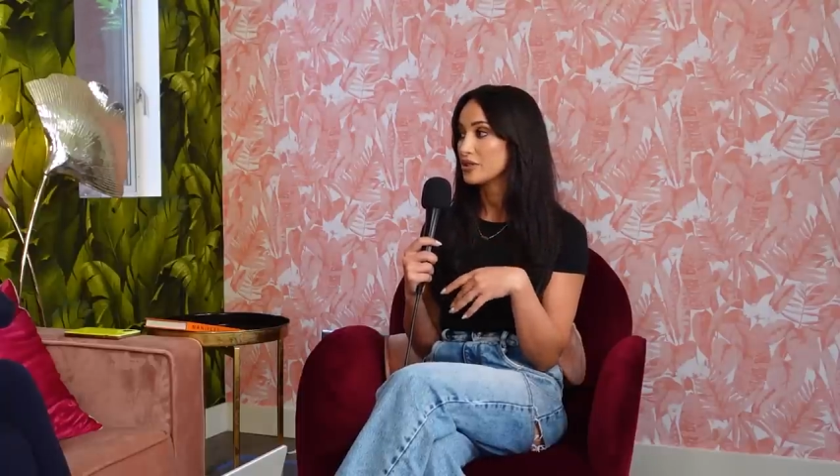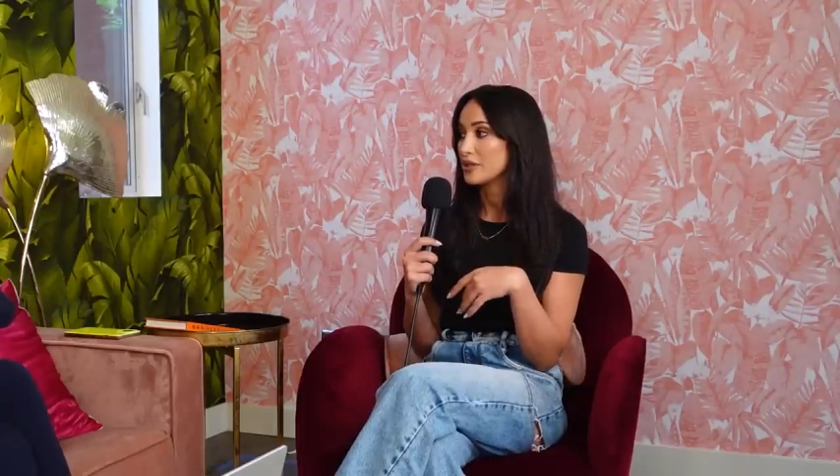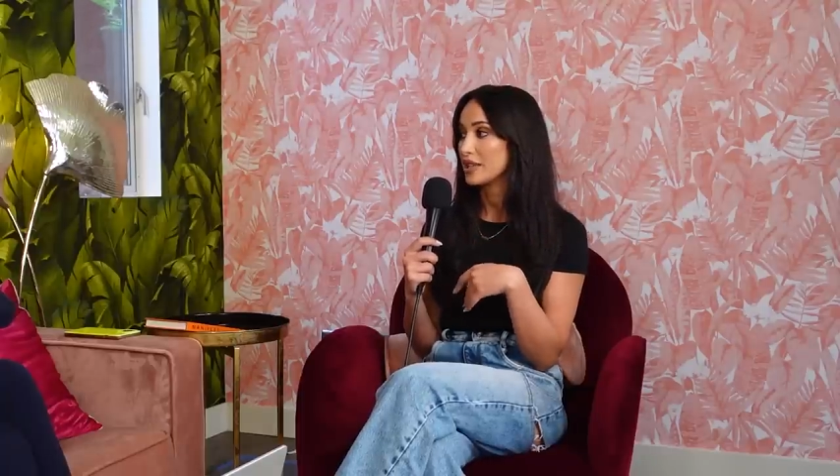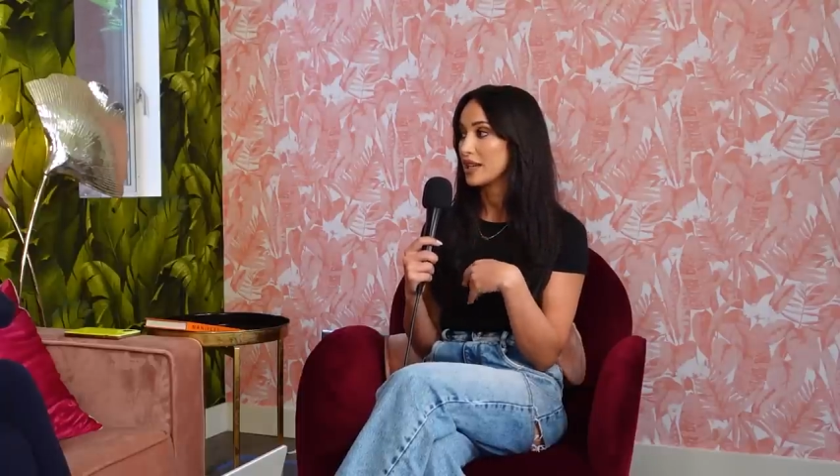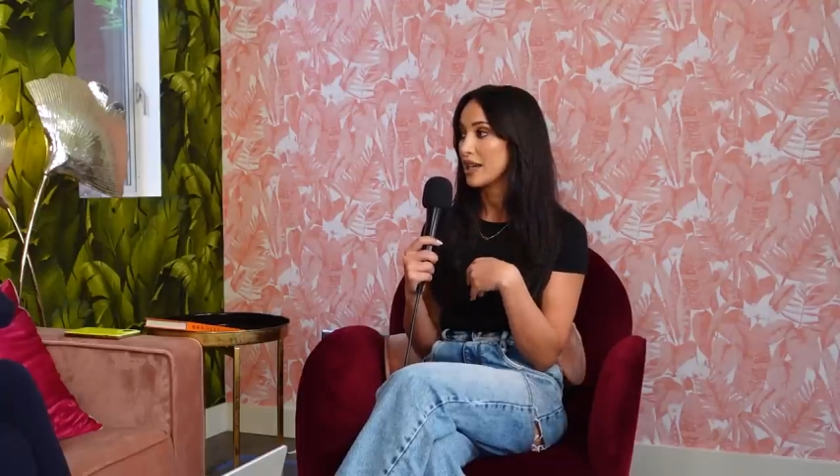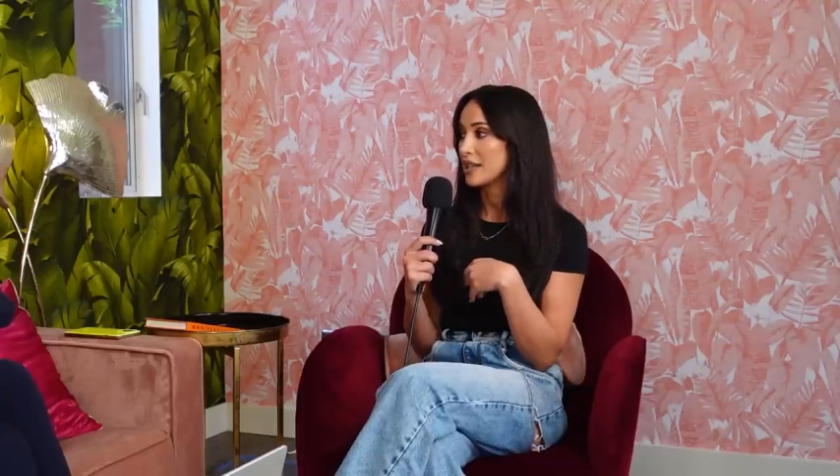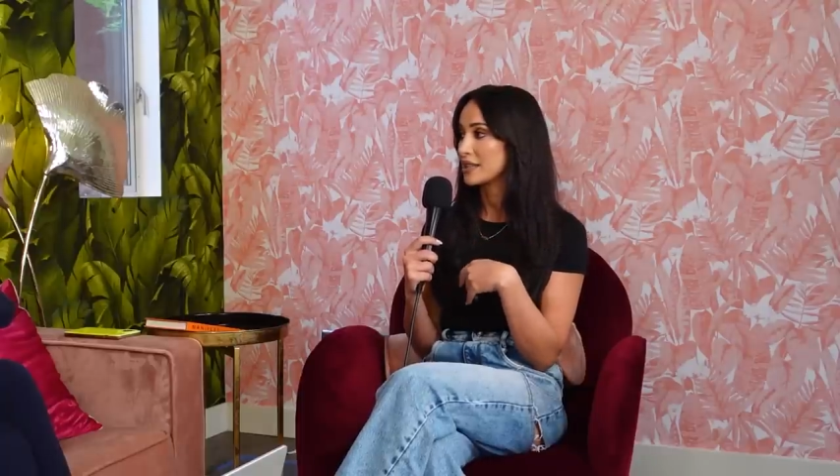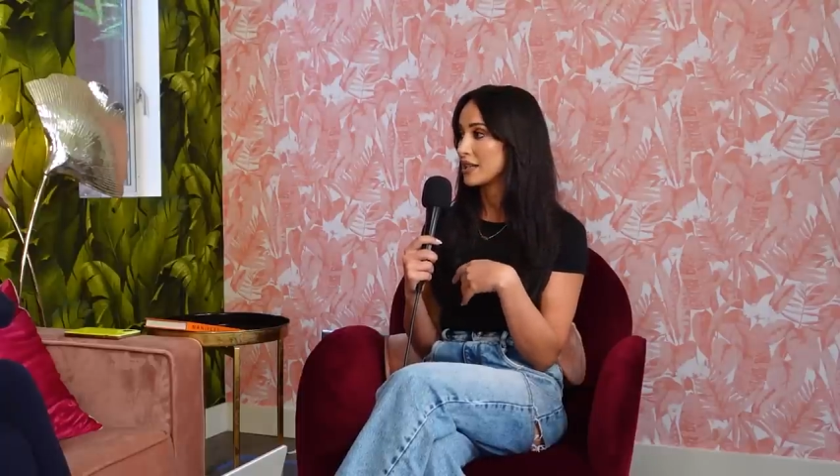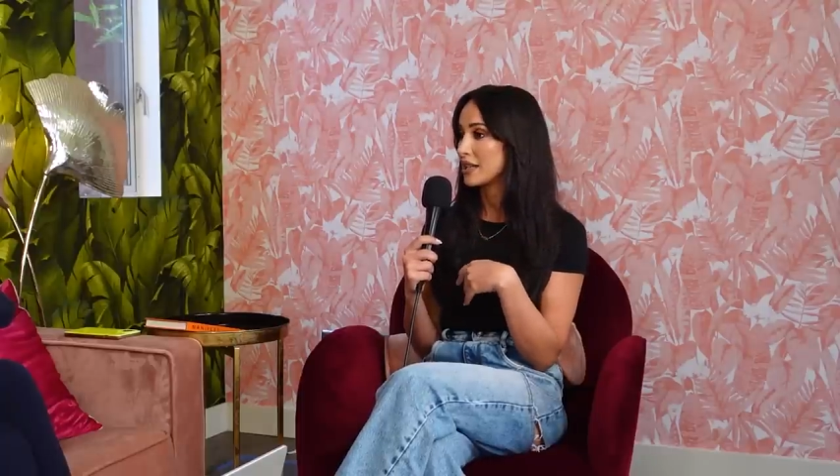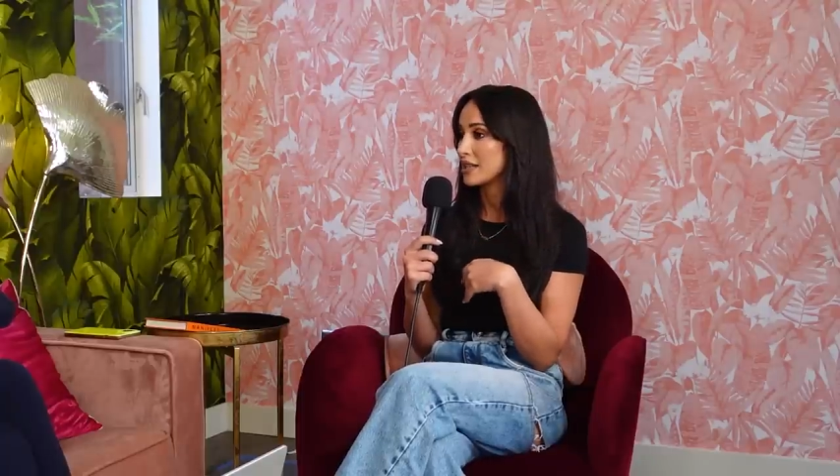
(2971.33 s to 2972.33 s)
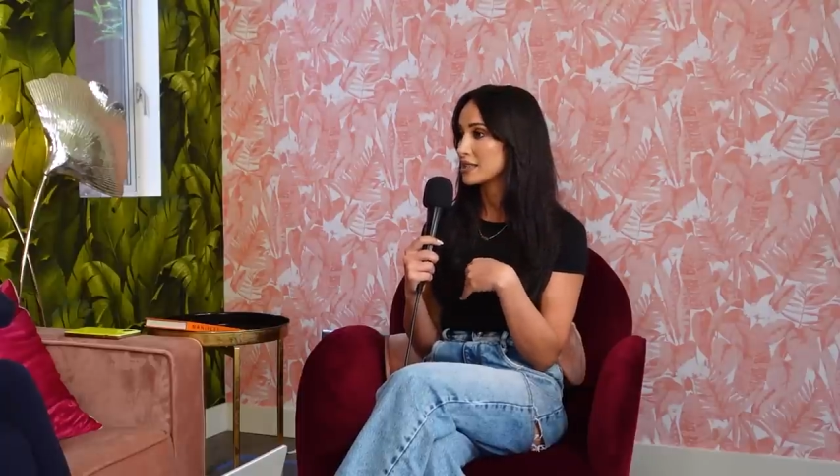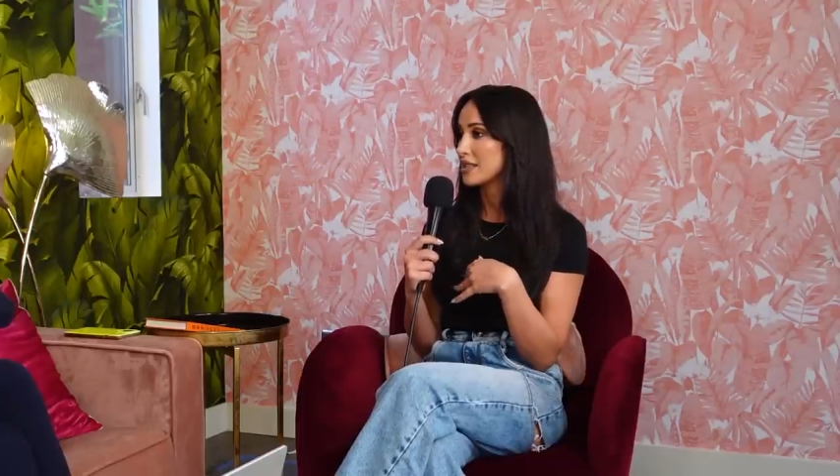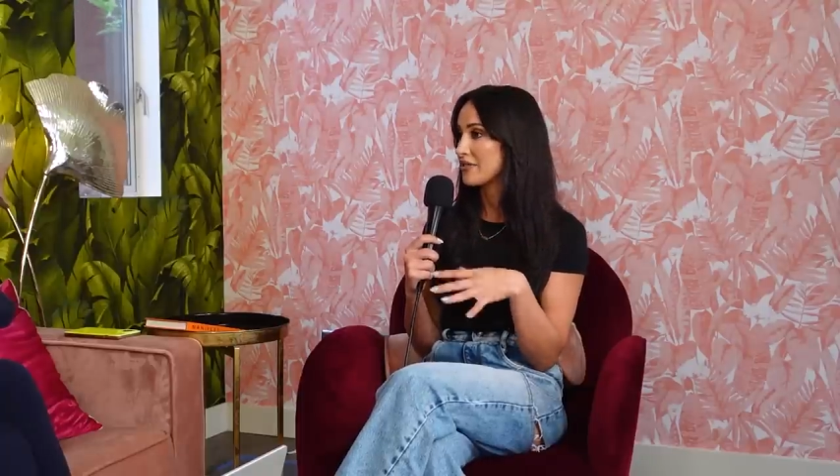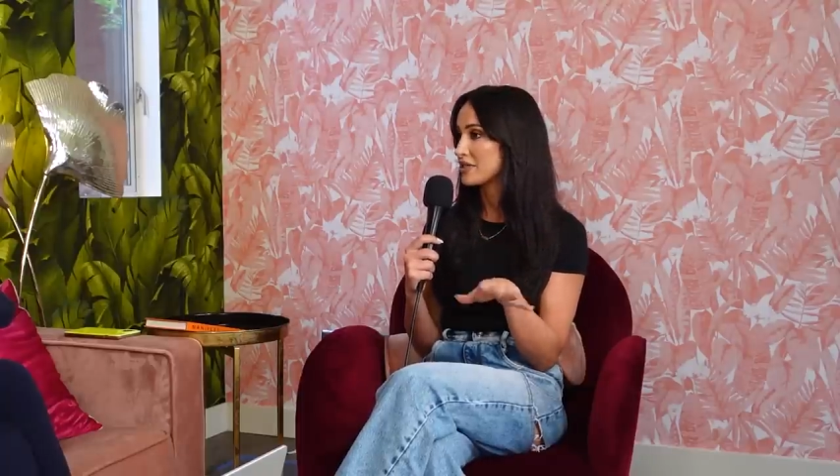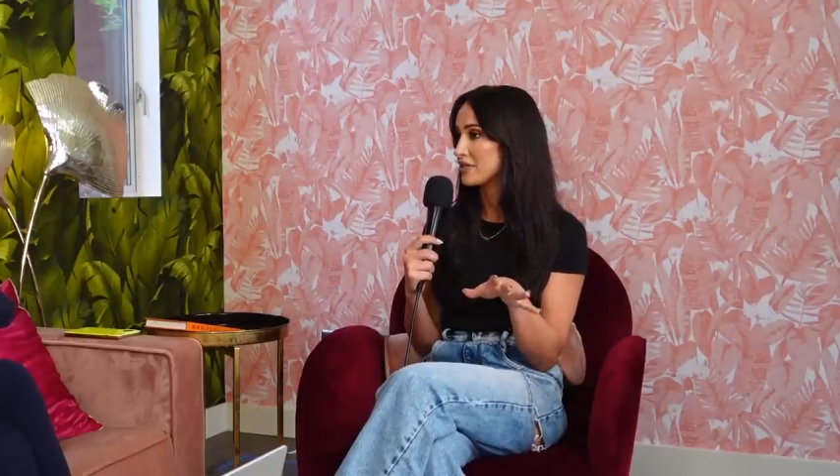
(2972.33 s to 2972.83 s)
So I gained like
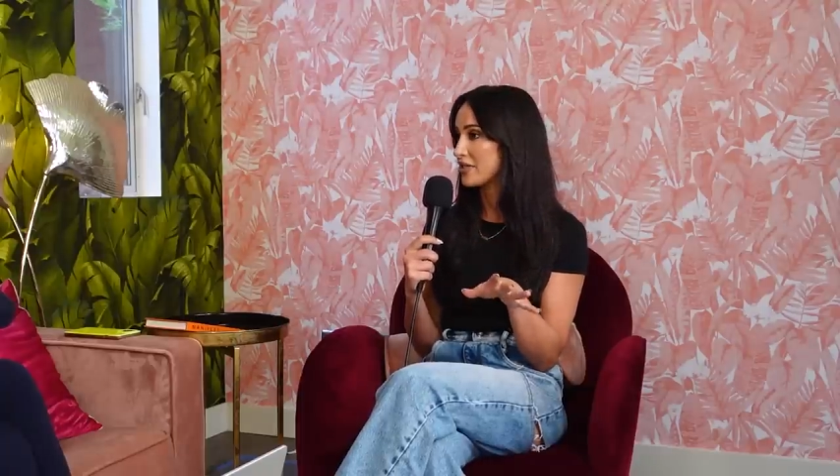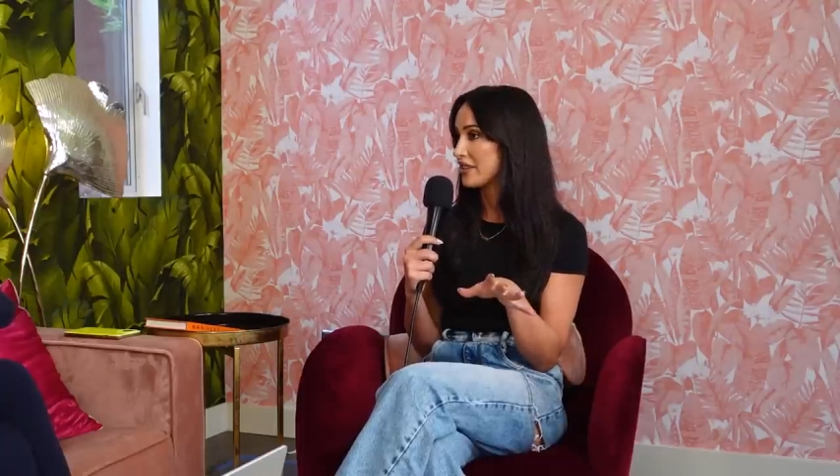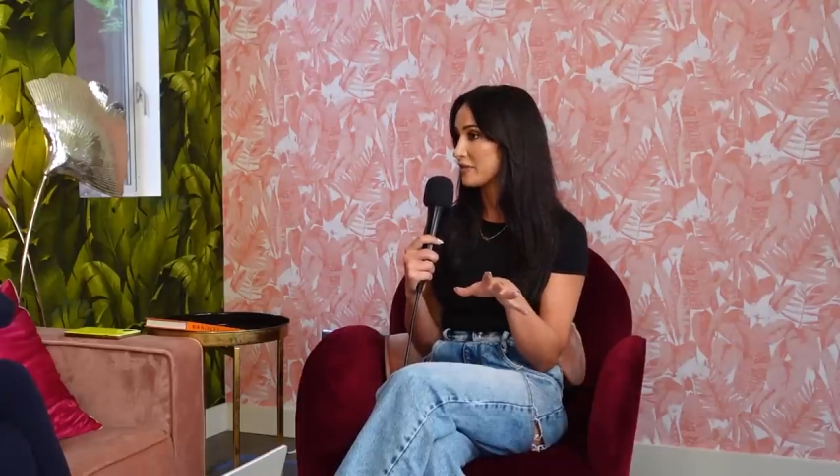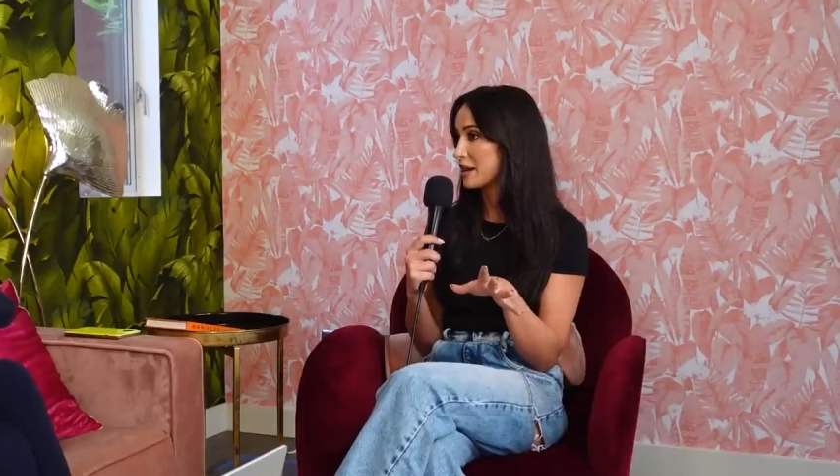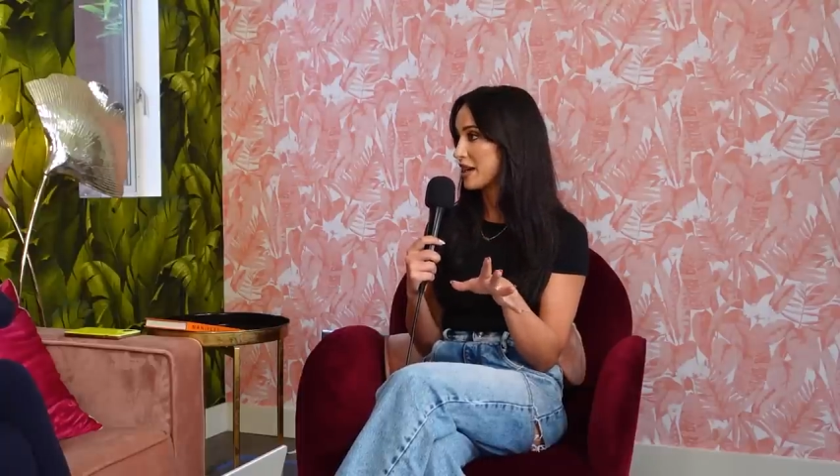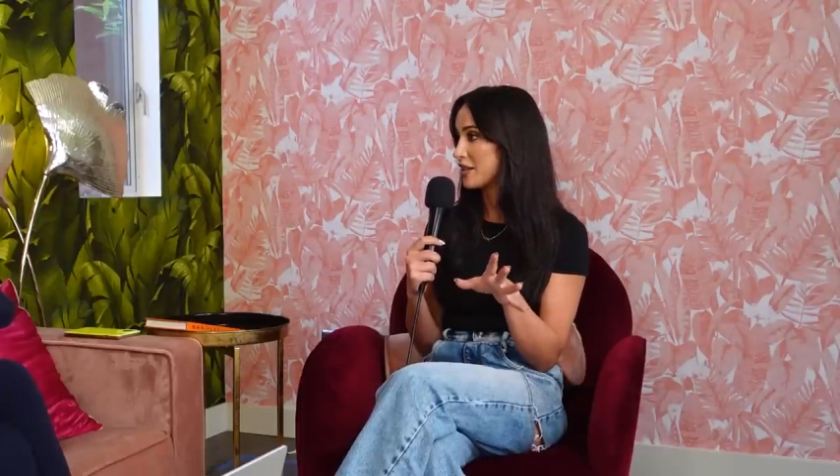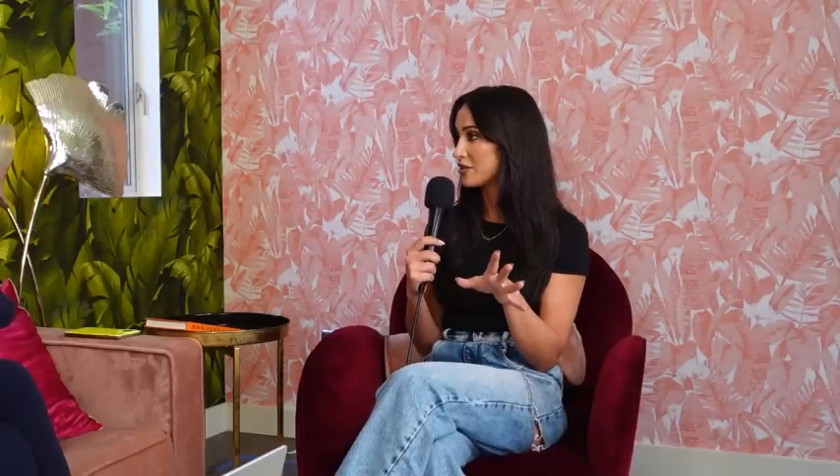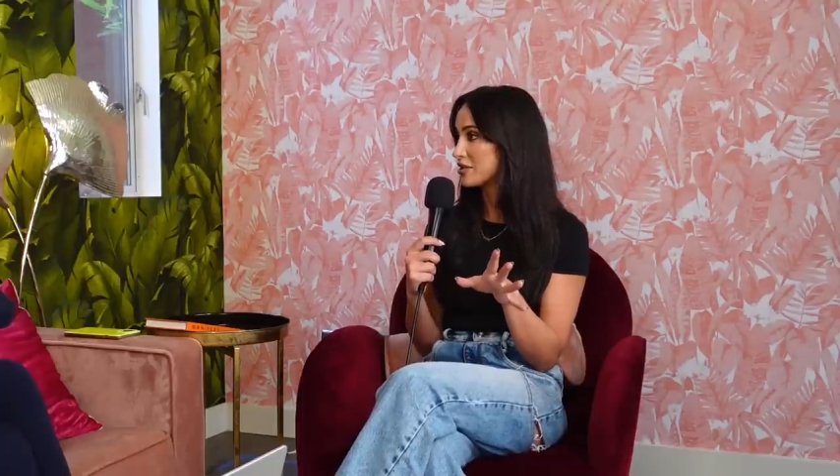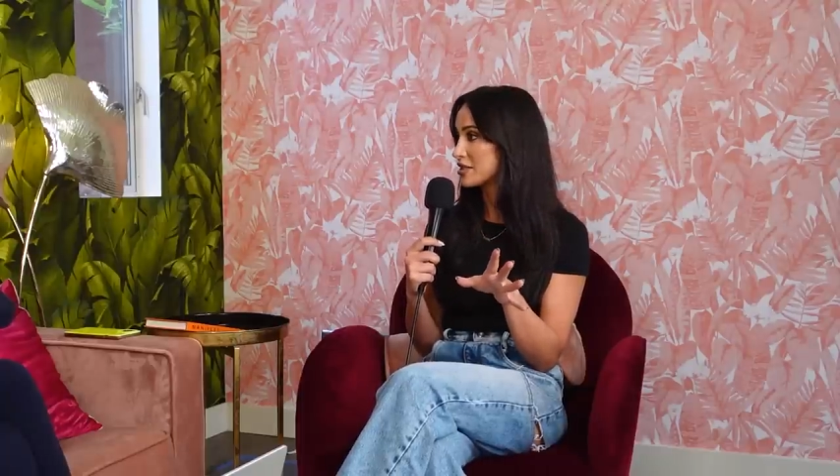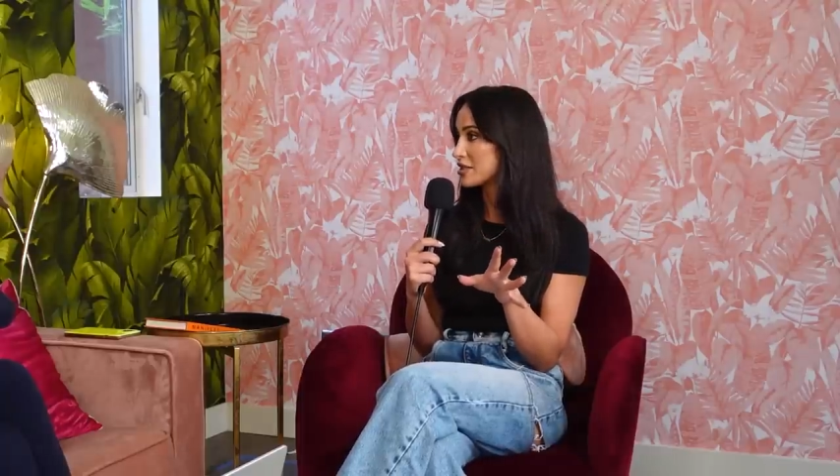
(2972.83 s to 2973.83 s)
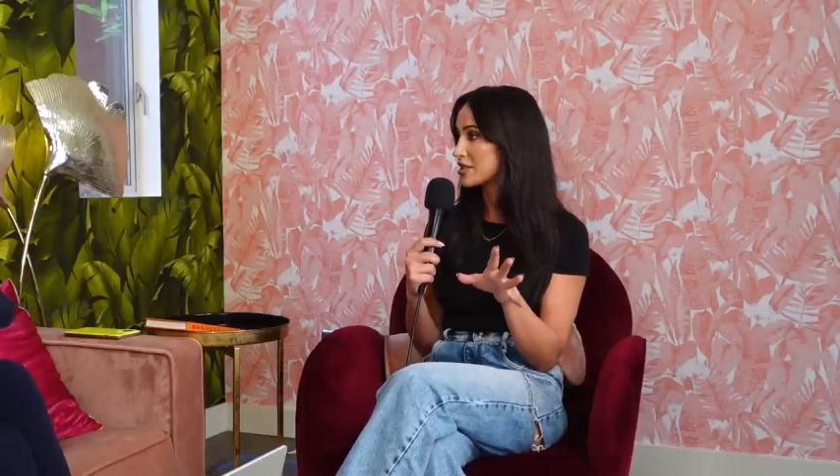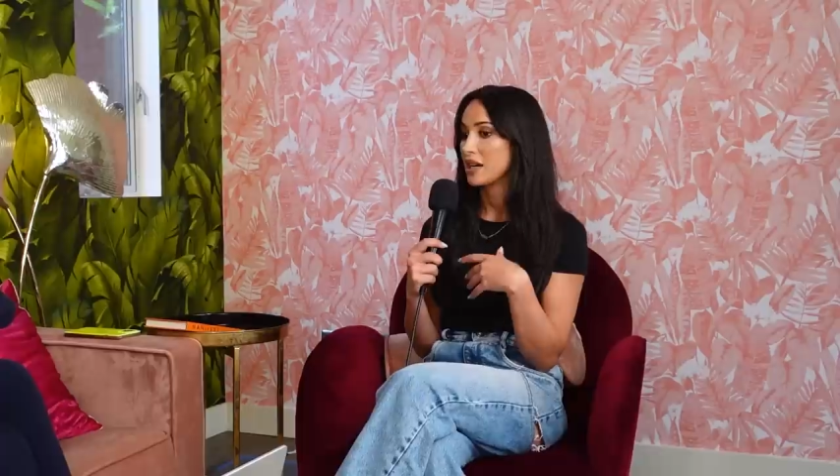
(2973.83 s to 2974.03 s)
75 pounds.